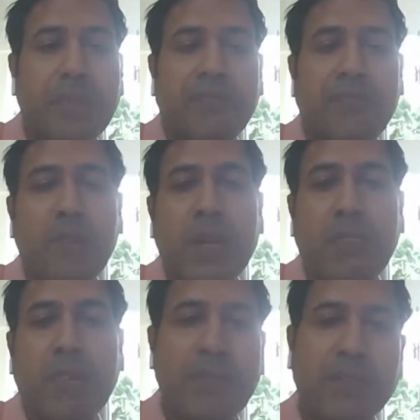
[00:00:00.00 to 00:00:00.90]
food
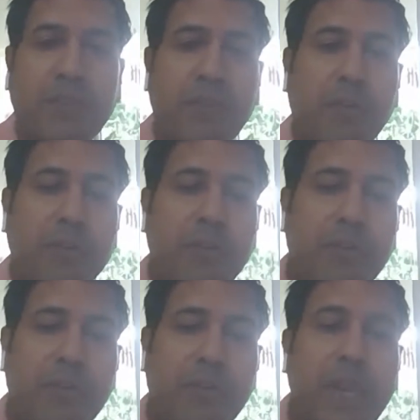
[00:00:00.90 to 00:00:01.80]
and beverage cost,
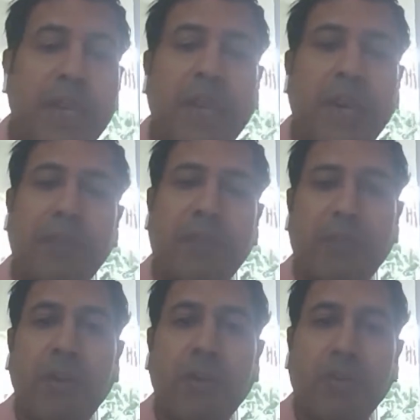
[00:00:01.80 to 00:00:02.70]
or any kind of
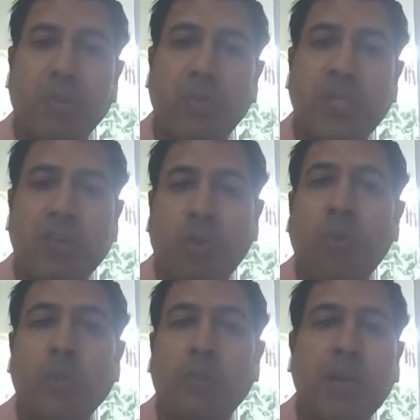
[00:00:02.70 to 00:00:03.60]
travel cost, which has
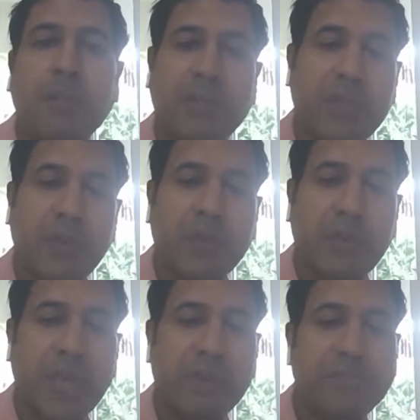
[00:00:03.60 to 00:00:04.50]
almost become zero
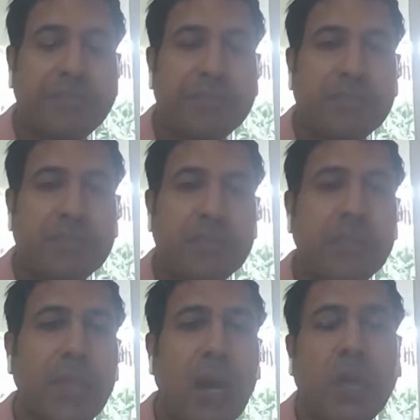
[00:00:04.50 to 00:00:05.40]
today.
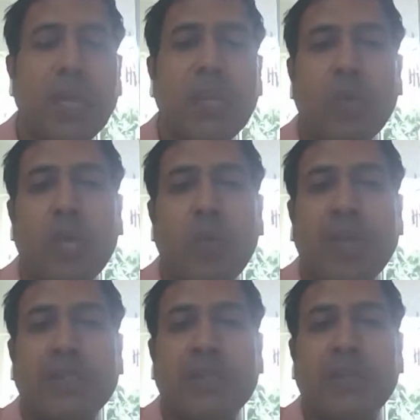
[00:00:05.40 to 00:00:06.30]
How can you
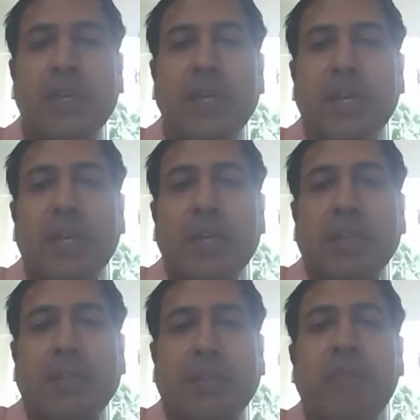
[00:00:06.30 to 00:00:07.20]
invest
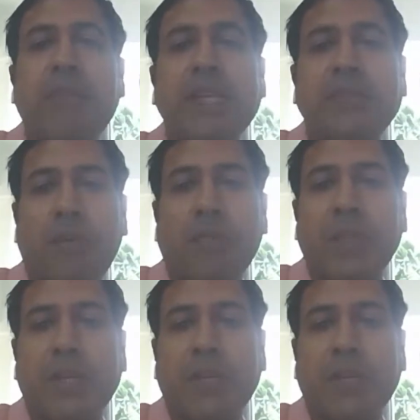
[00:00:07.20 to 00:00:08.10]
the savings from
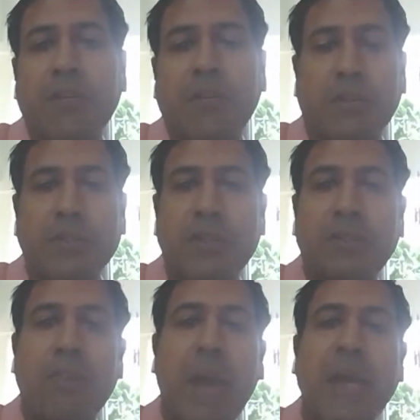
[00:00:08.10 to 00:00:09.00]
that cost
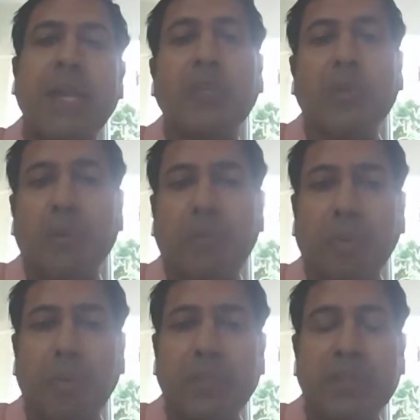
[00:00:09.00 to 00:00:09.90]
back into your
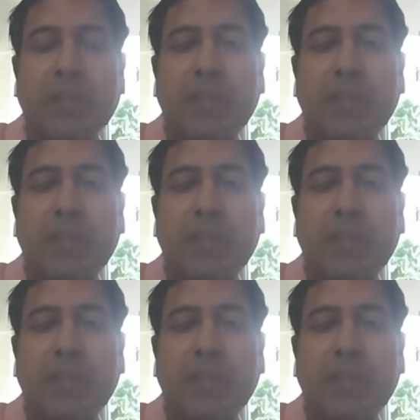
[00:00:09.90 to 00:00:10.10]
employees?